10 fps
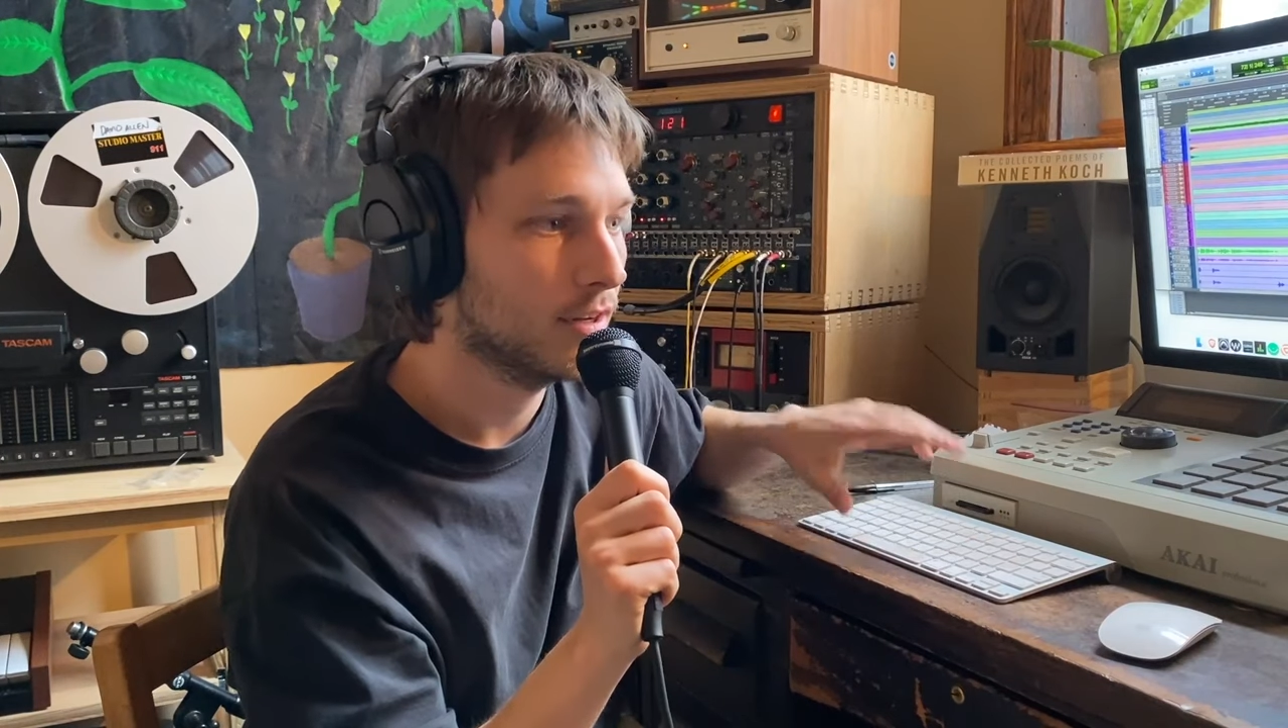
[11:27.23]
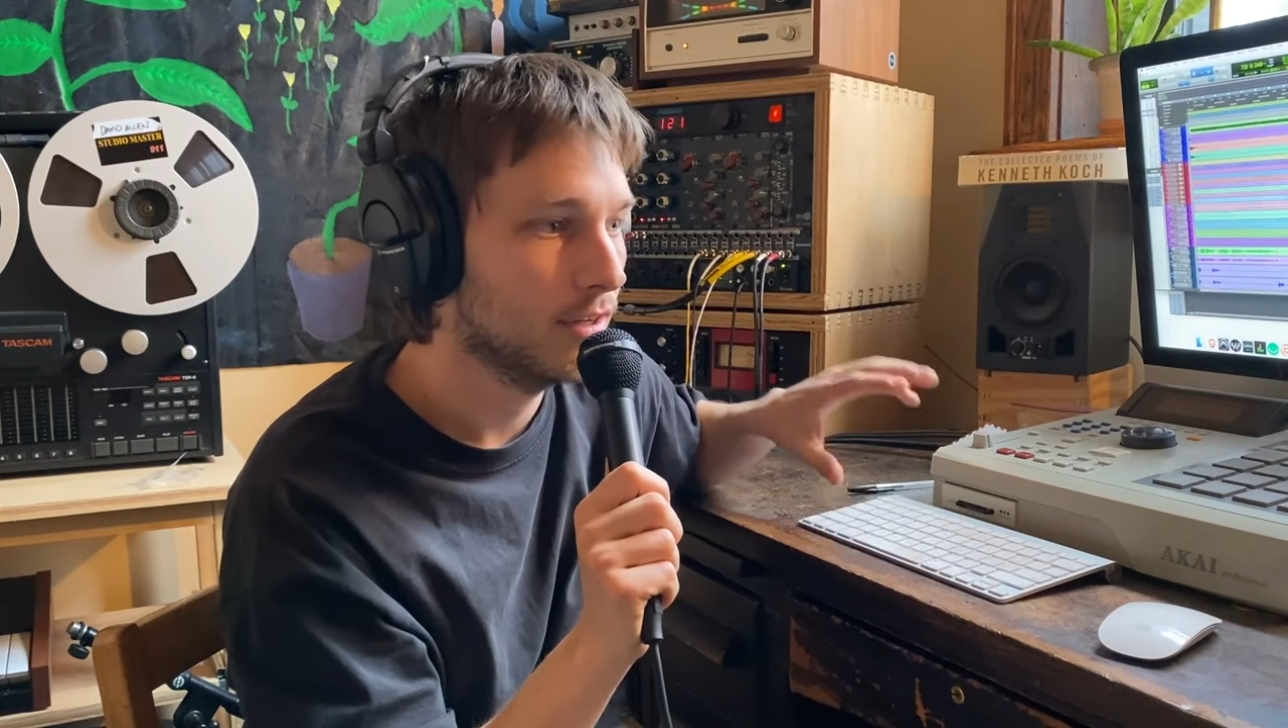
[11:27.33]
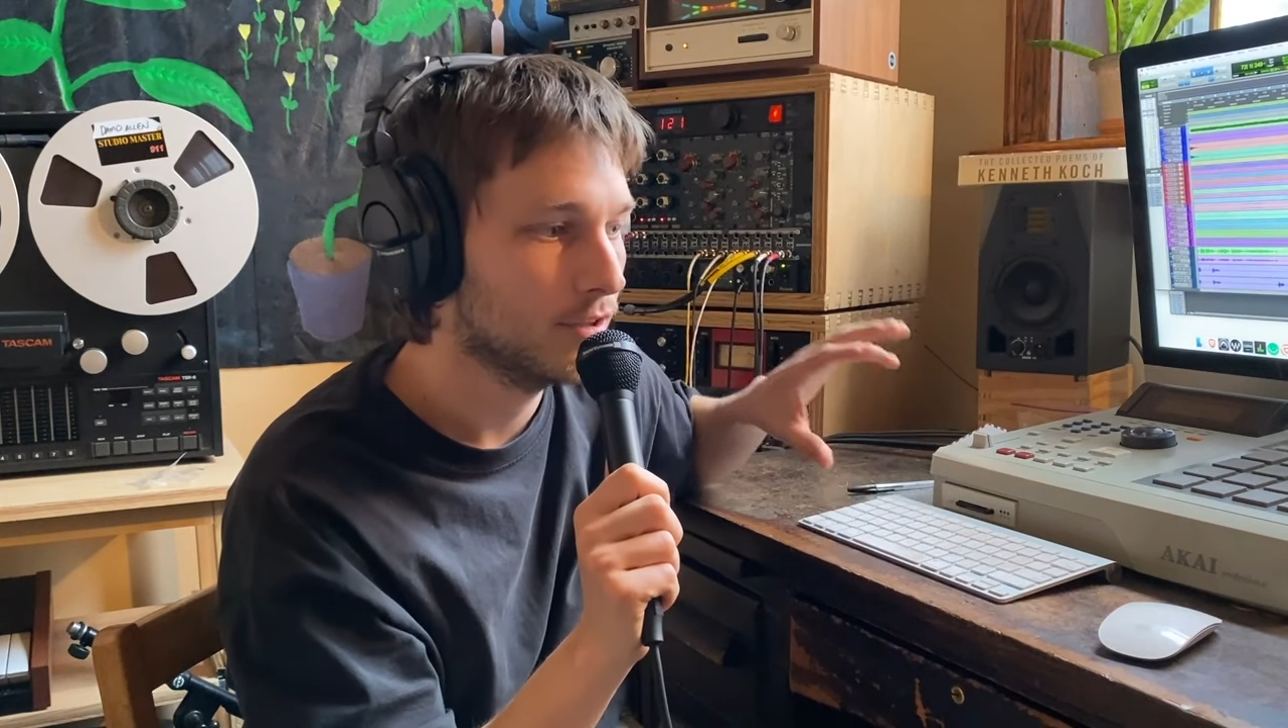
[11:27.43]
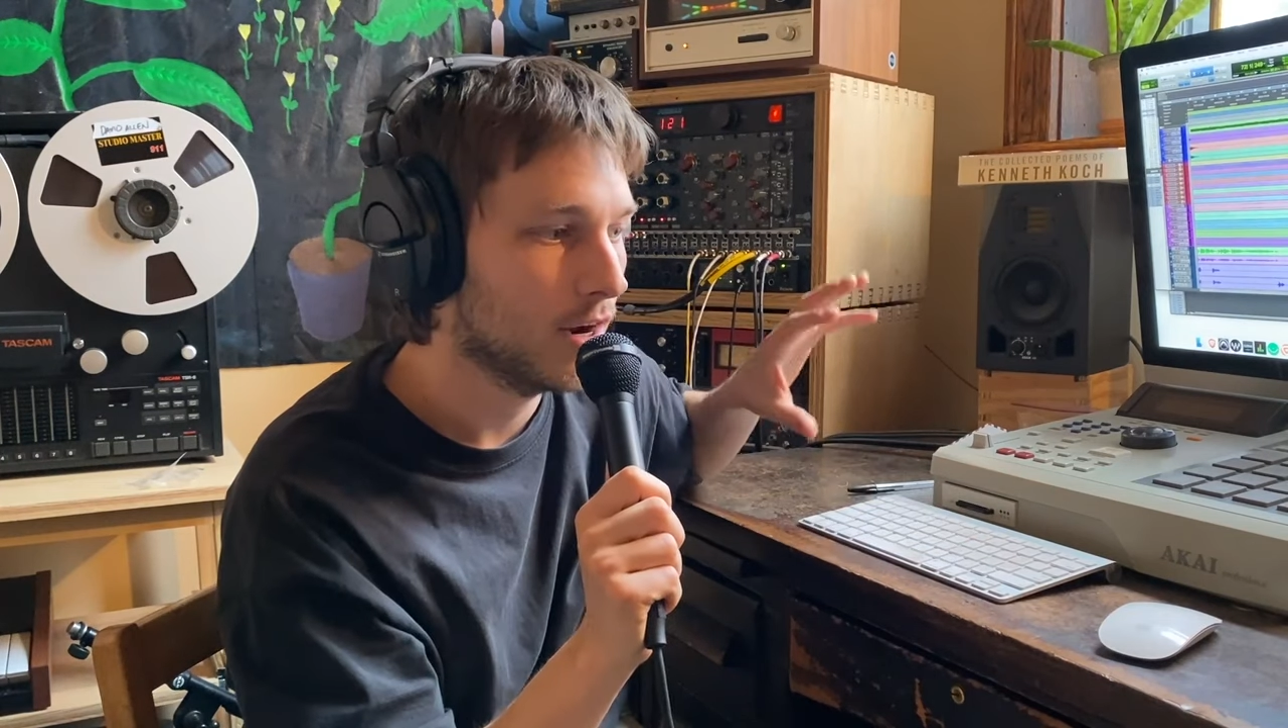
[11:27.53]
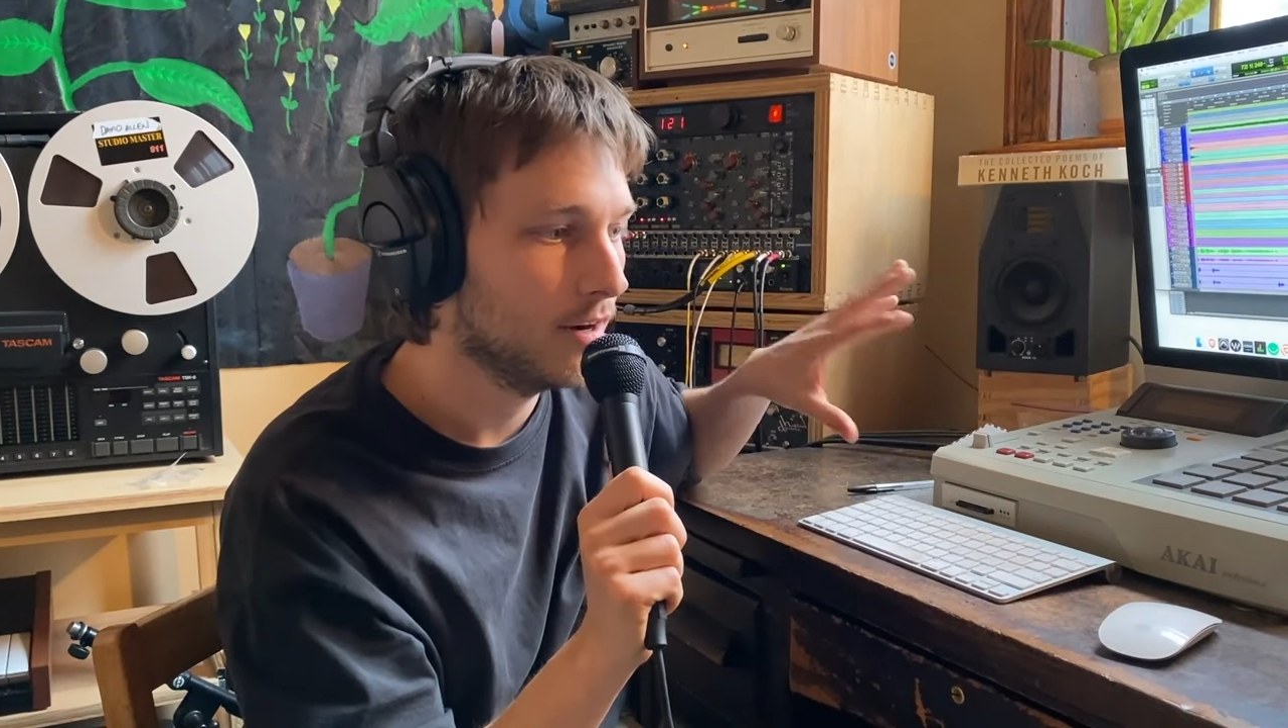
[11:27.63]

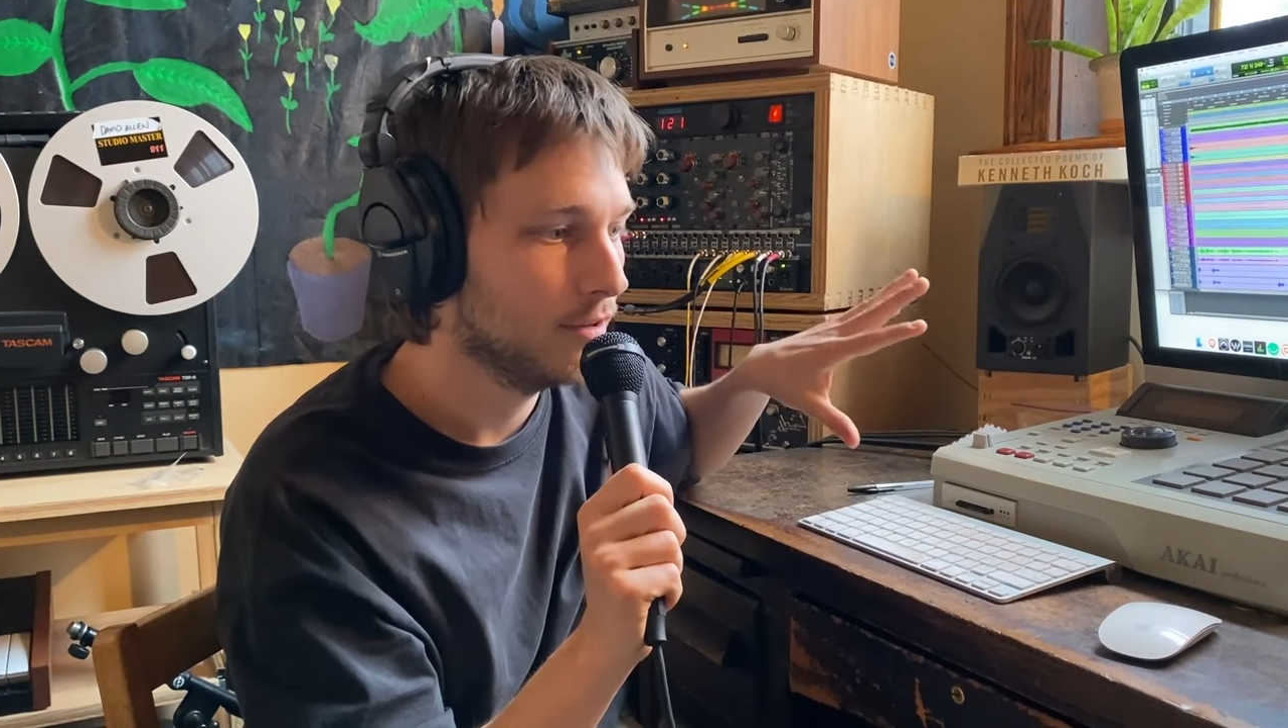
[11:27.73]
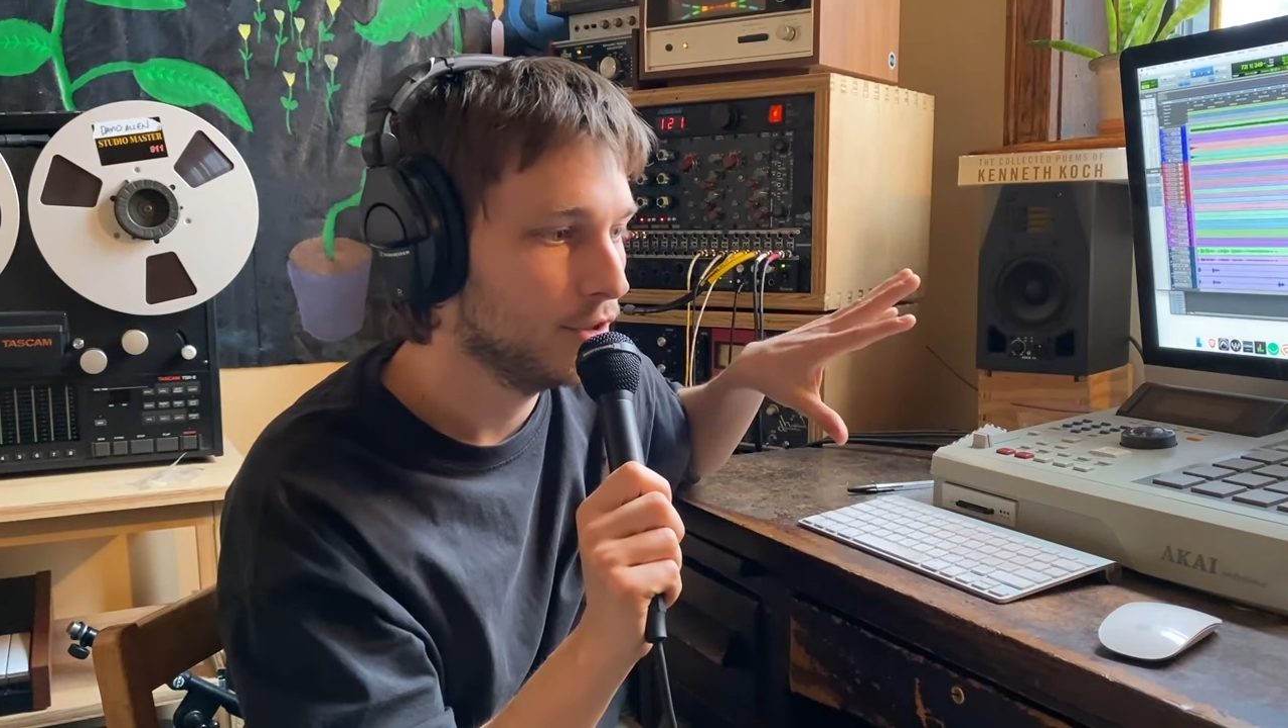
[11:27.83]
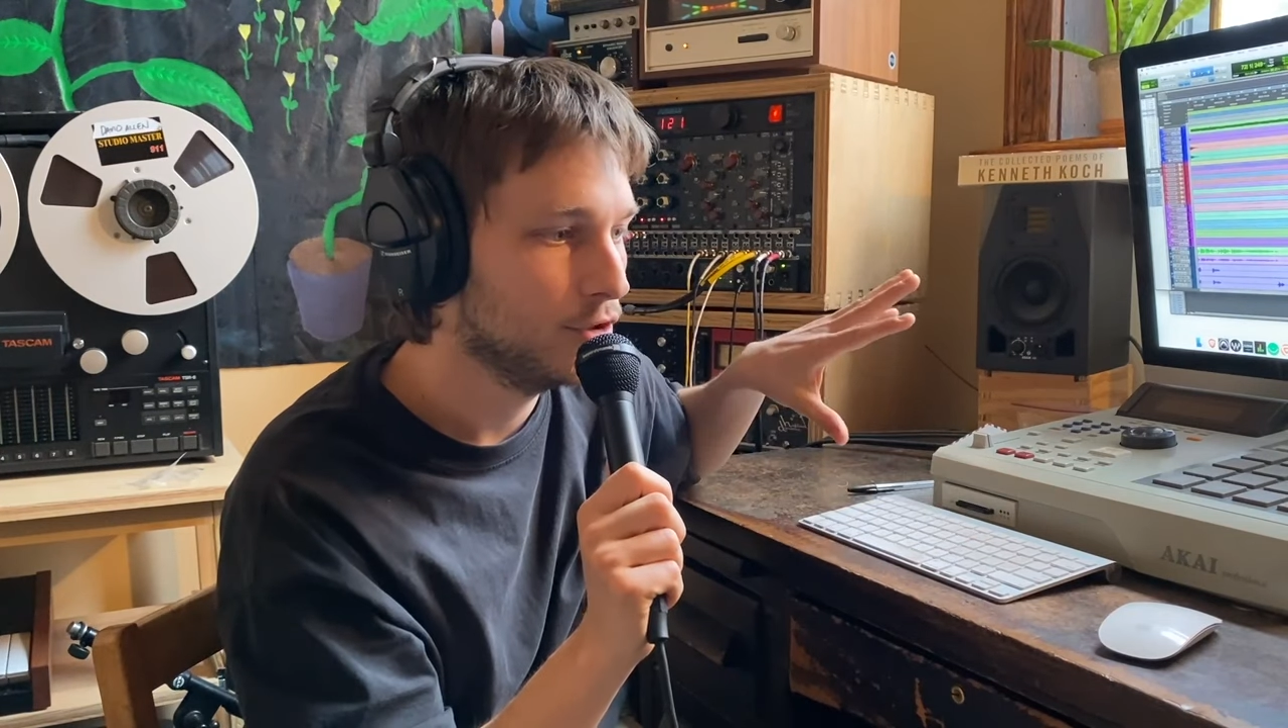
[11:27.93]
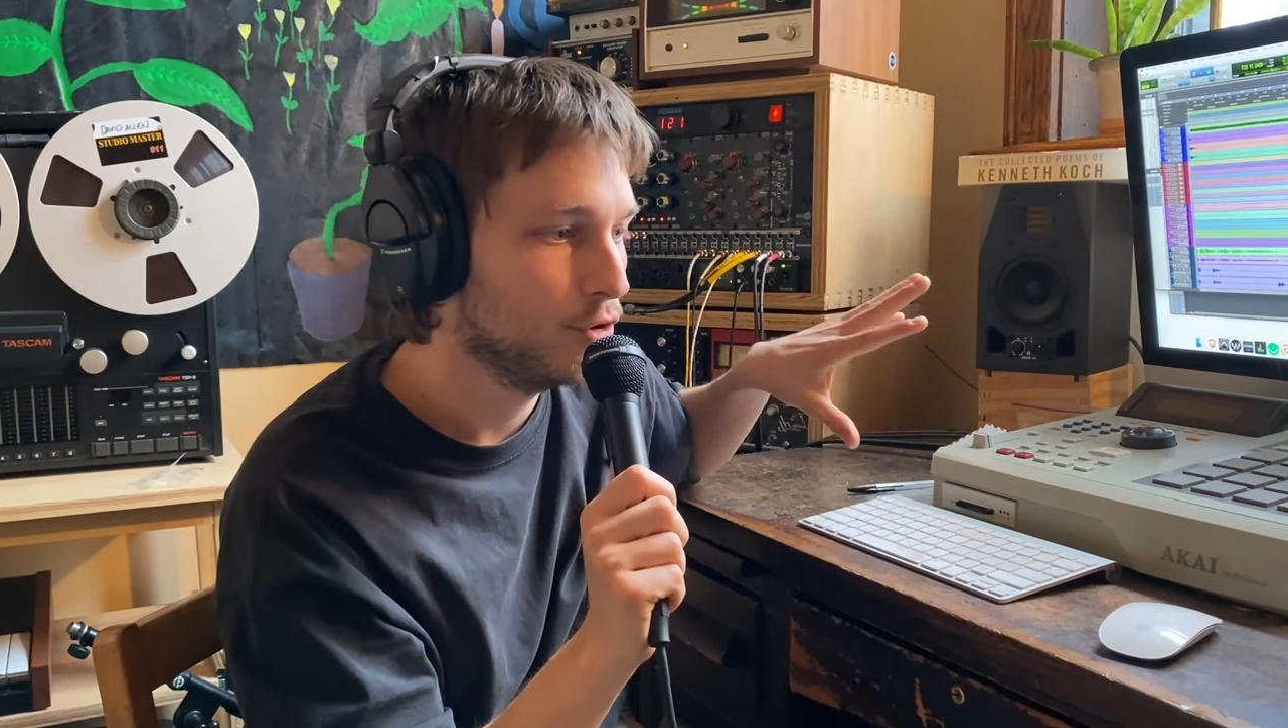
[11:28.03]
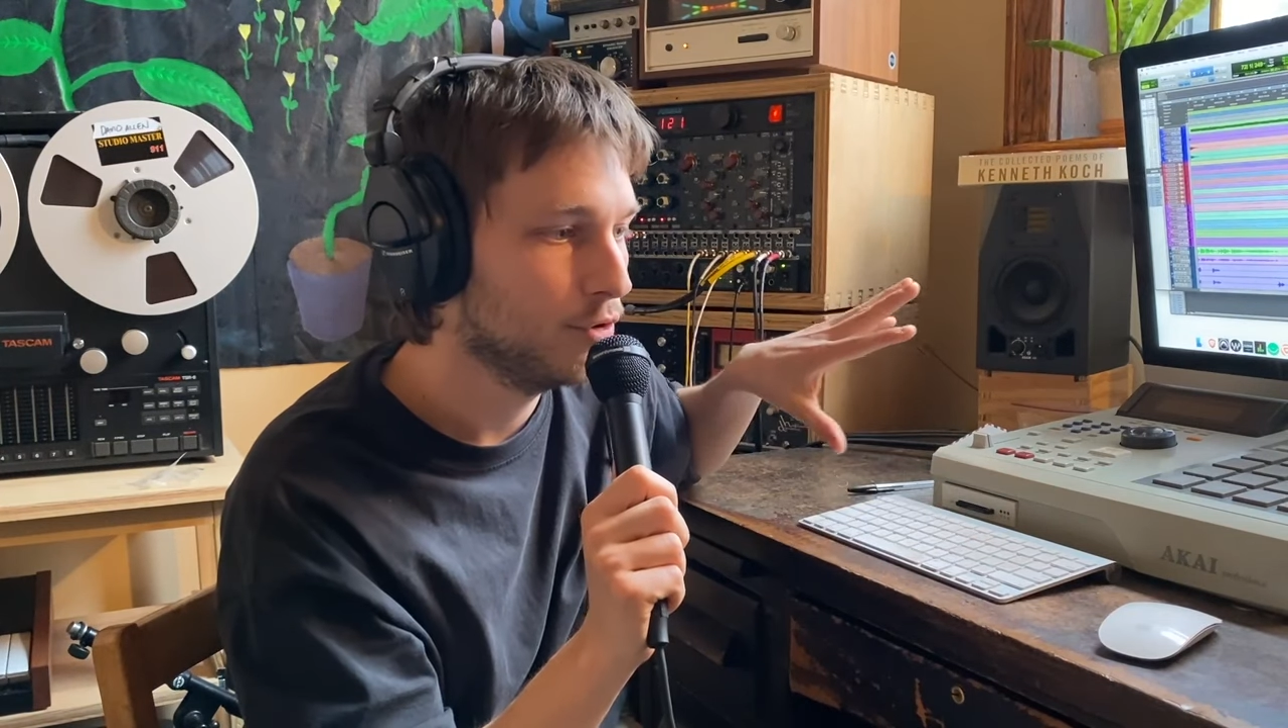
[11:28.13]

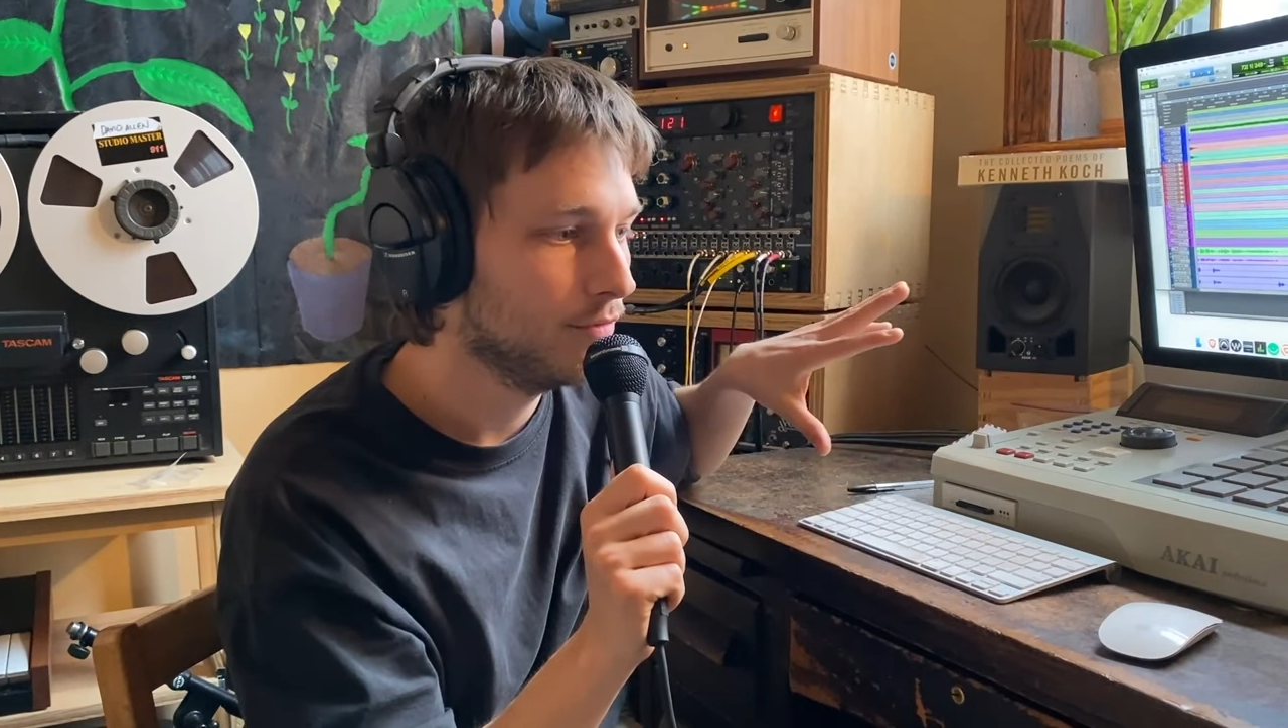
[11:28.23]
entirely new